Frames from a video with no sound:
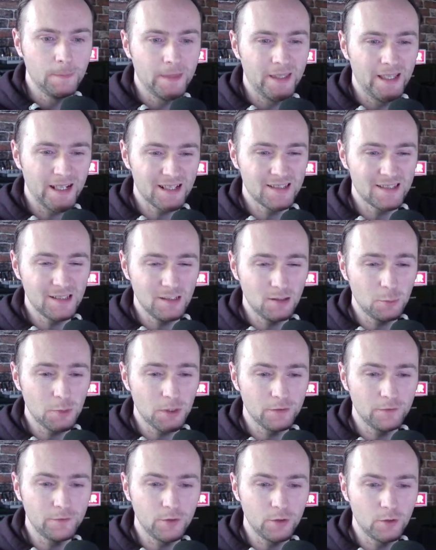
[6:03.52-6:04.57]
I can see there being
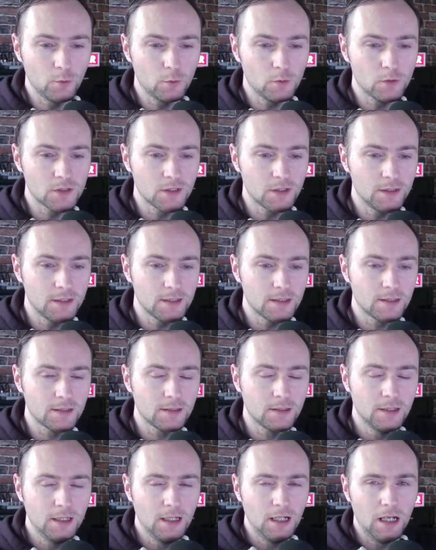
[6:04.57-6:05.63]
a few goals in this.
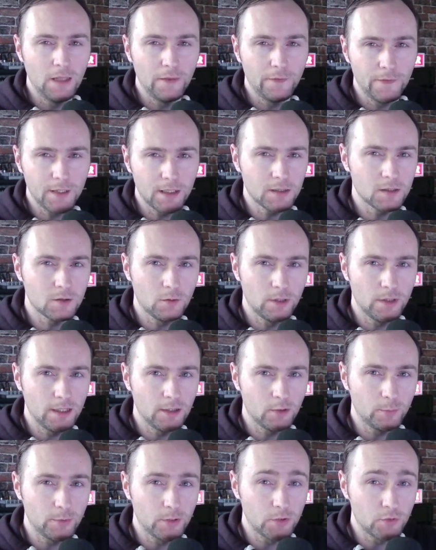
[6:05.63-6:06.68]
I think it's going to end
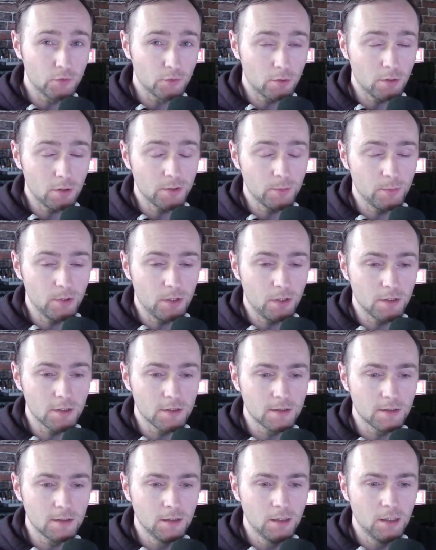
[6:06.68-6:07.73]
up in a draw, to be
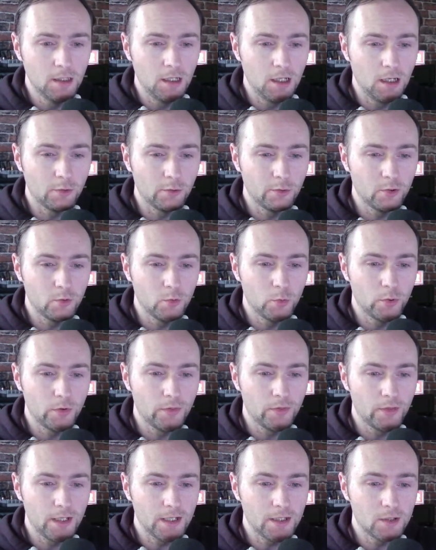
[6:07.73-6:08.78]
honest. I'm going to go with
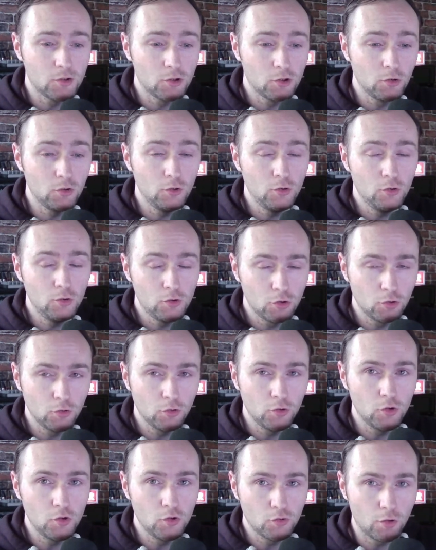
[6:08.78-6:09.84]
a
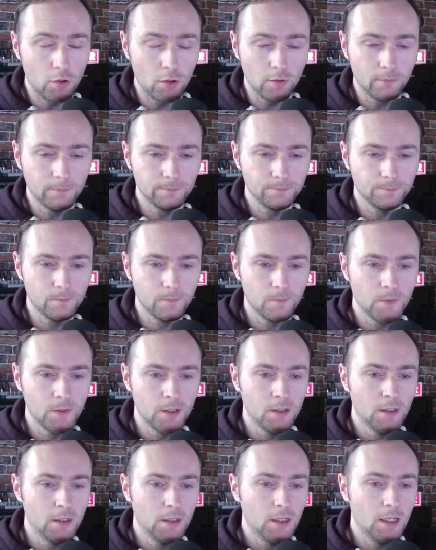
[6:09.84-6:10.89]
2-2 draw.
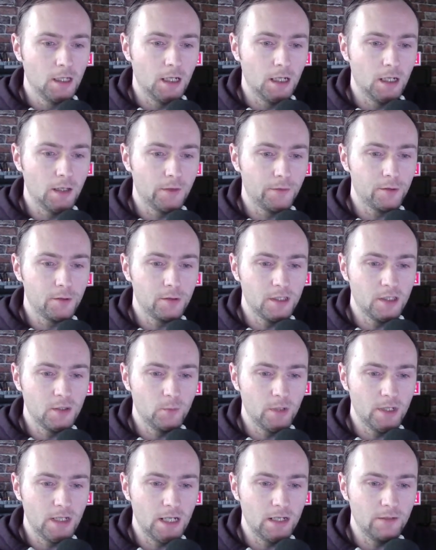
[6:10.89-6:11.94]
Third game
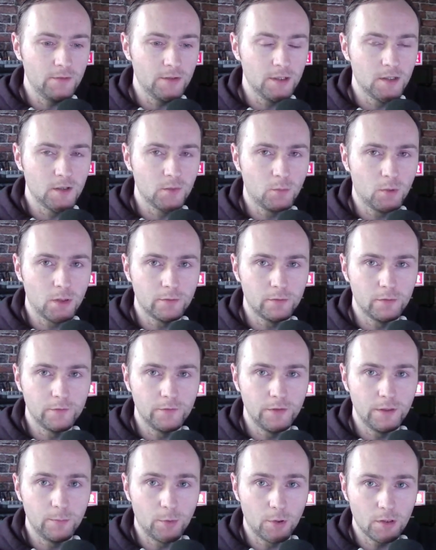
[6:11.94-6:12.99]
we have is Watford
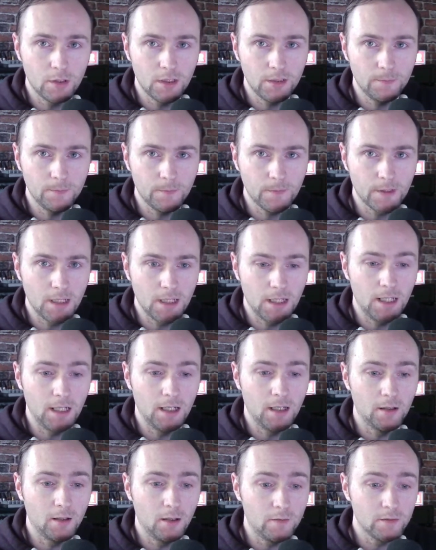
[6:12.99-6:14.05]
v Burnley.
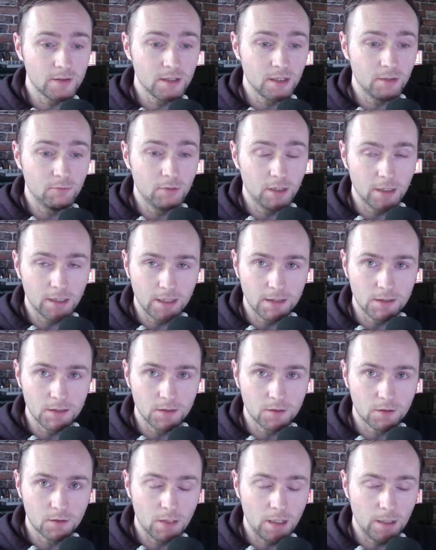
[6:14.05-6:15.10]
Obviously a relegation
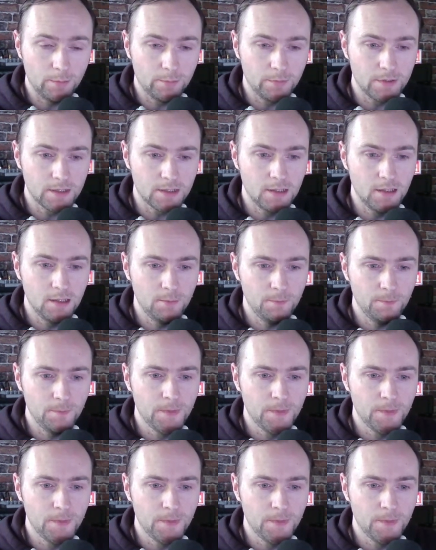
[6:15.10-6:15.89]
scrap this game.